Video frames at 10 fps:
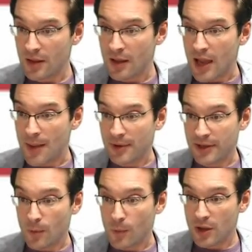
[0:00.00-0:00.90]
I'm going to
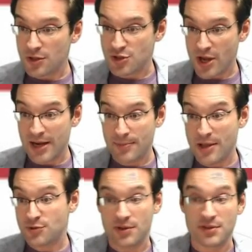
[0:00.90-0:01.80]
get one giant
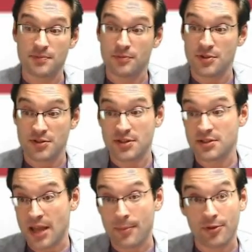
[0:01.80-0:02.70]
matrix, which in this
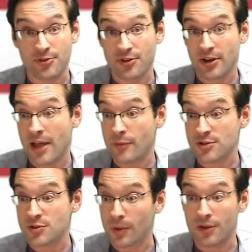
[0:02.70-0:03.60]
example is just going to have a
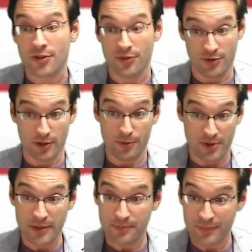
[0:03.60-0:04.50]
bunch of ones and zeros
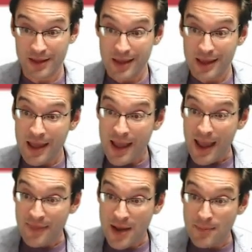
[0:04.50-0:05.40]
in it.
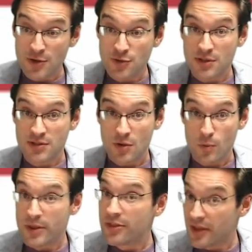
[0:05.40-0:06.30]
And that matrix,
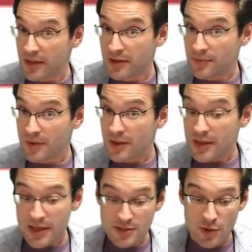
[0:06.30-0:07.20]
we think,
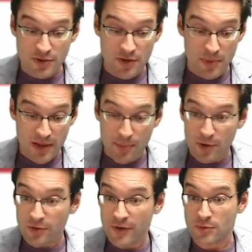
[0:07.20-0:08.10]
is going to be a
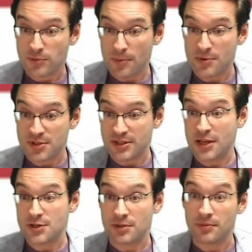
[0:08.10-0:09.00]
perfect
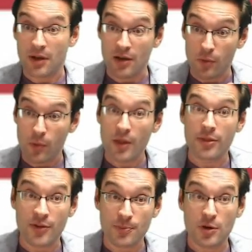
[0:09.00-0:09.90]
representation of what
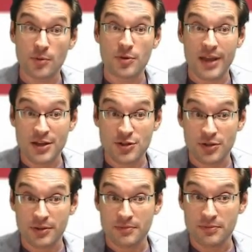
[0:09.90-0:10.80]
this
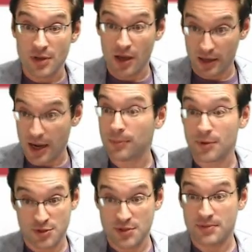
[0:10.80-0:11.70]
permutation
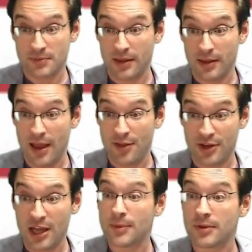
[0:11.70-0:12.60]
accomplishes as an
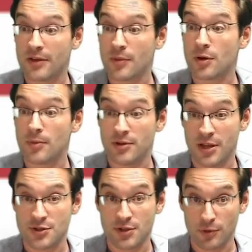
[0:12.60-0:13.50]
element of the
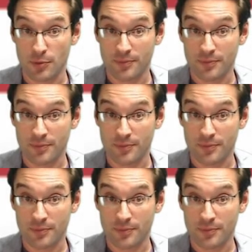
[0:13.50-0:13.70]
permutation group.